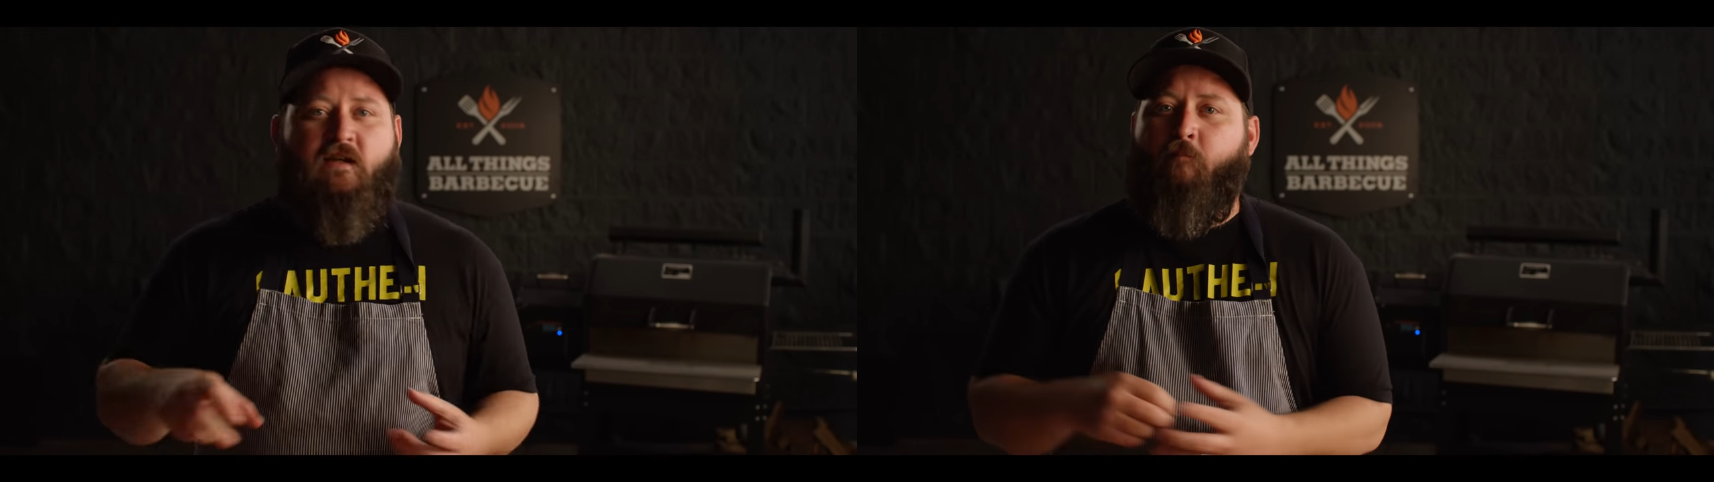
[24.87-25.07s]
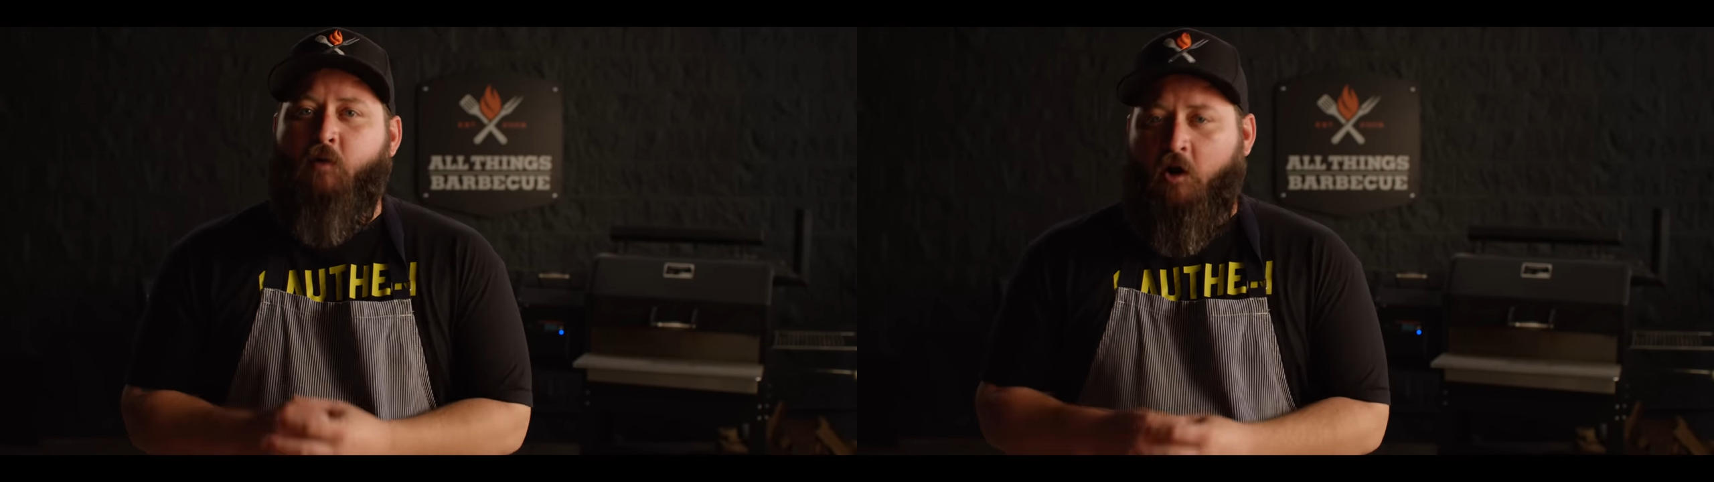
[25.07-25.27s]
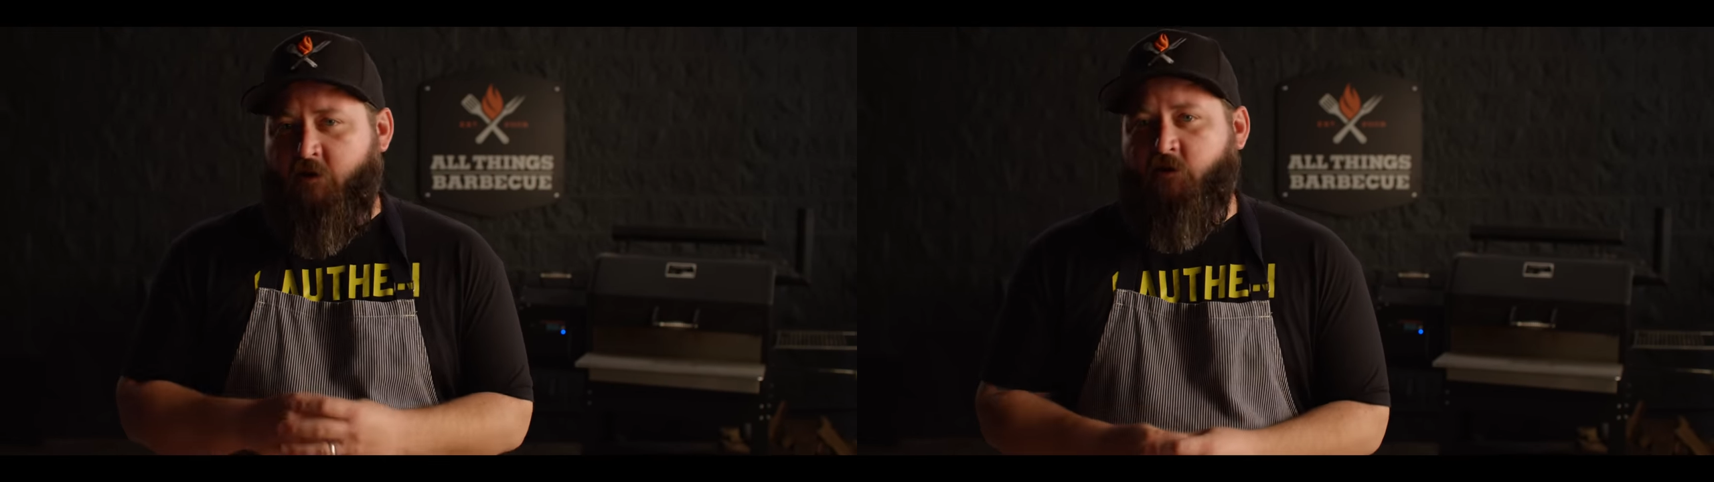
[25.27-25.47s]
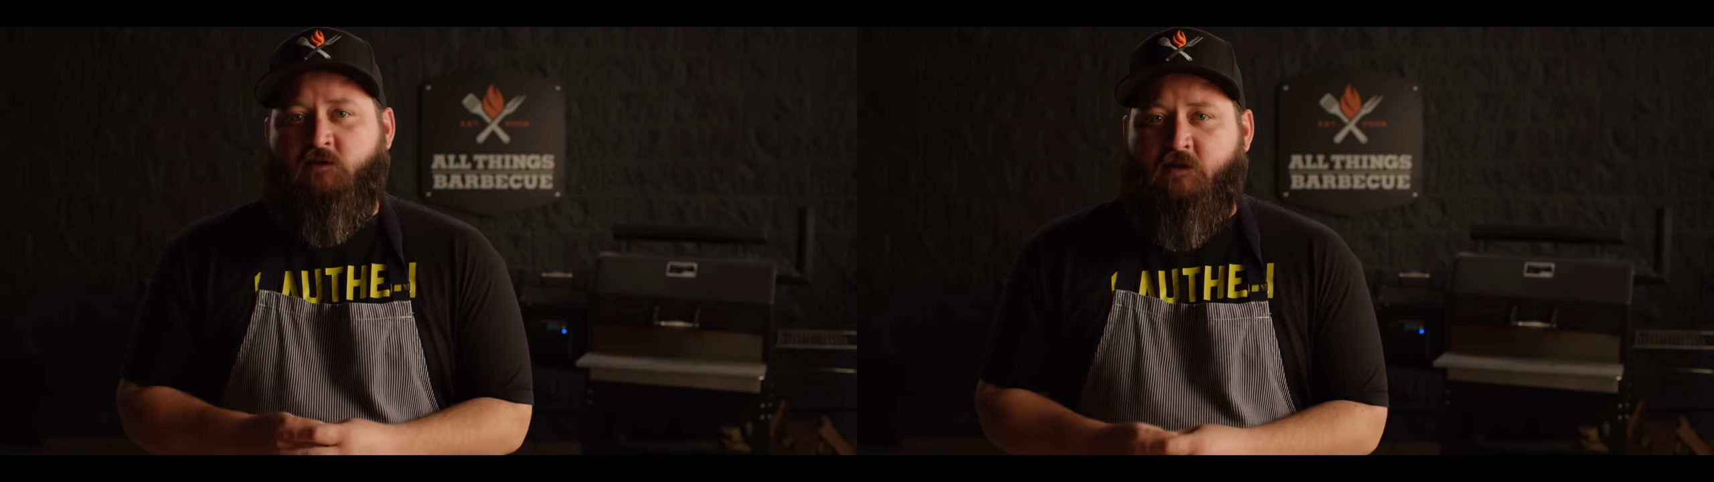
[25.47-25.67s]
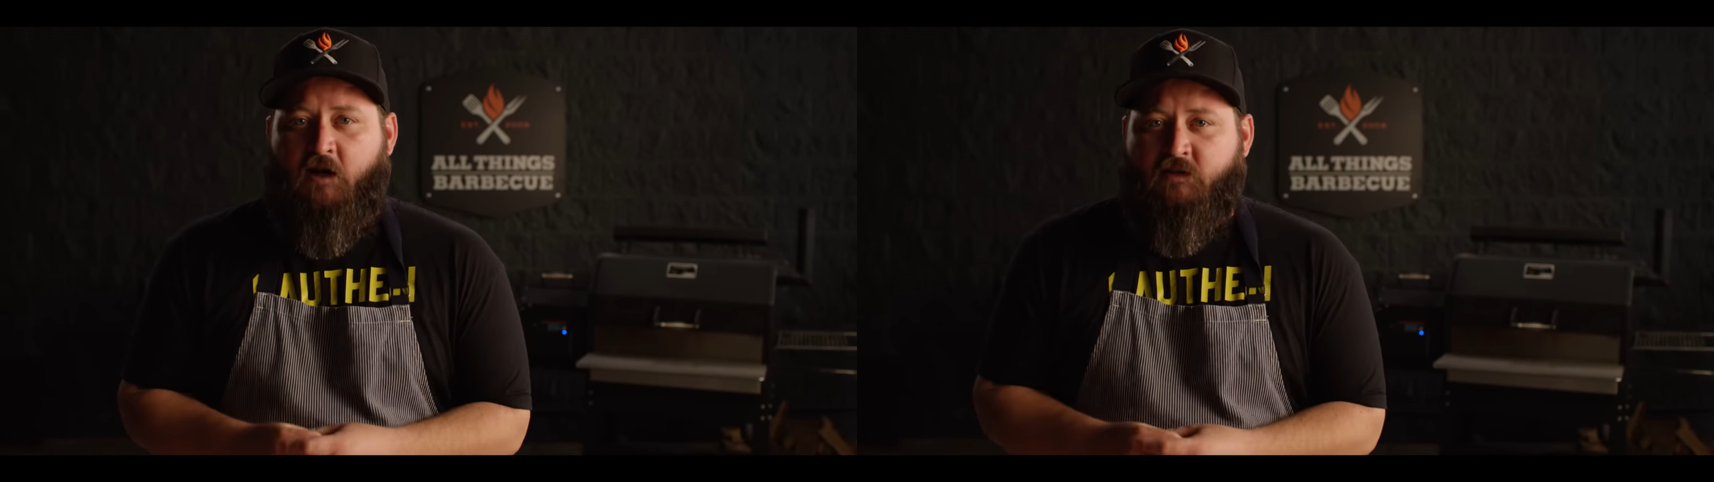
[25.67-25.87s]
in barbecue
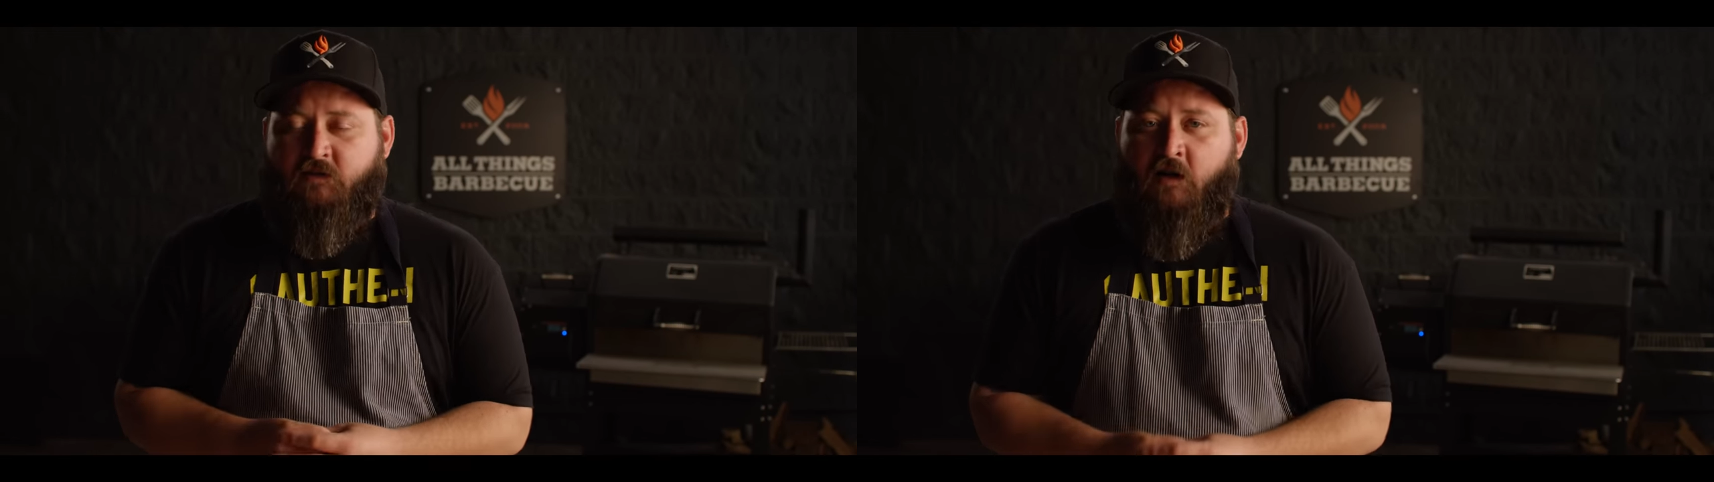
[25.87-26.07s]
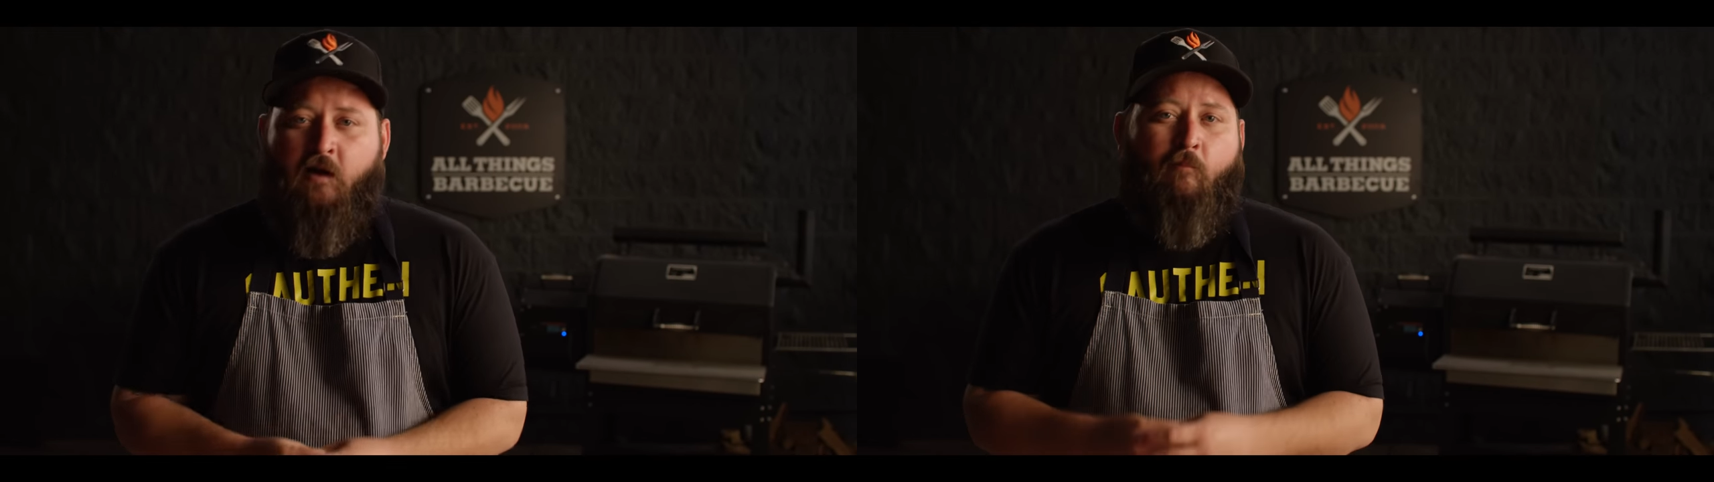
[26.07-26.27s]
sauce.